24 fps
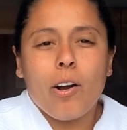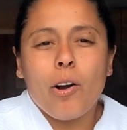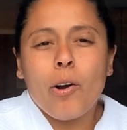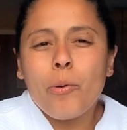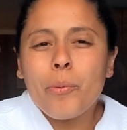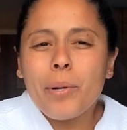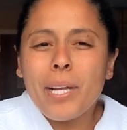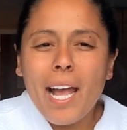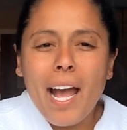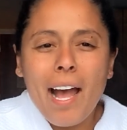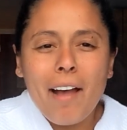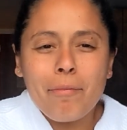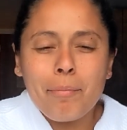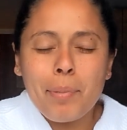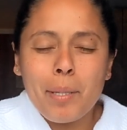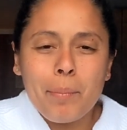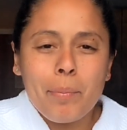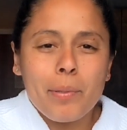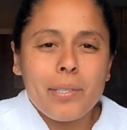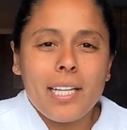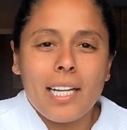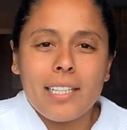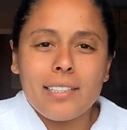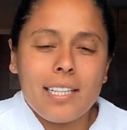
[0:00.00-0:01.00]
oh, we have
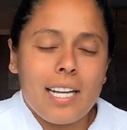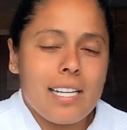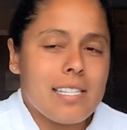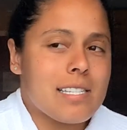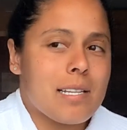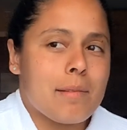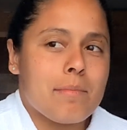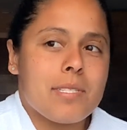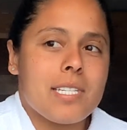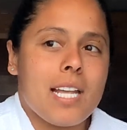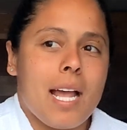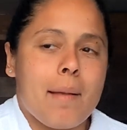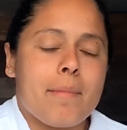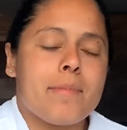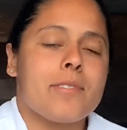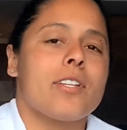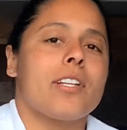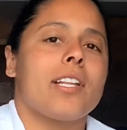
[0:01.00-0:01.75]
people like that sometimes.